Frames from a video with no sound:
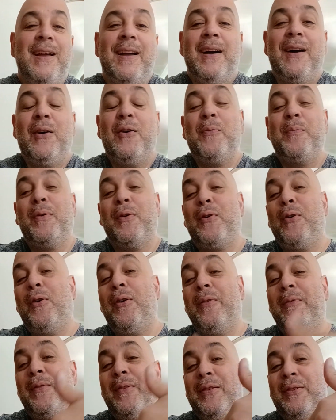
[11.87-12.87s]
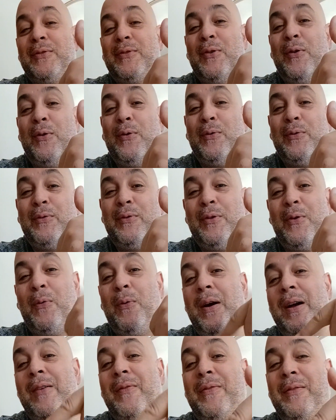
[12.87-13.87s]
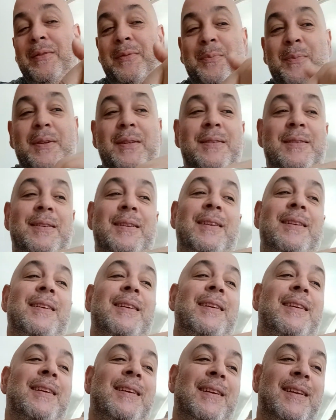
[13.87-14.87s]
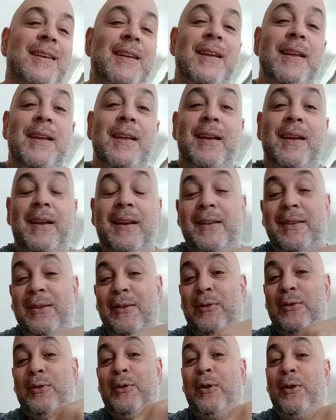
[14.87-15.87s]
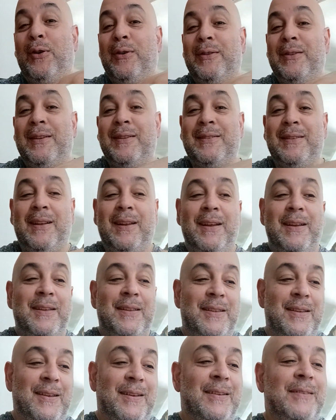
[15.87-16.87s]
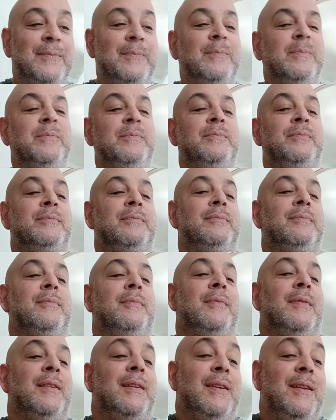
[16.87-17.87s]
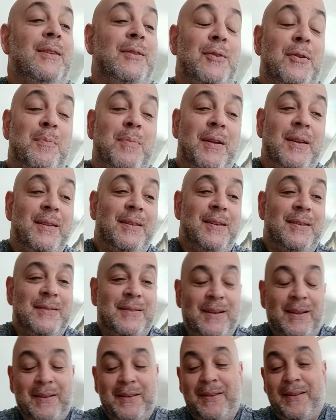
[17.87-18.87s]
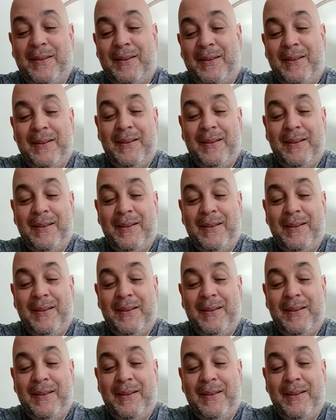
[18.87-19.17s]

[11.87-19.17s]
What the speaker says: I hope your coffee is cold, your wife is missing, and your dog doesn't like you. Your dog probably doesn't like you.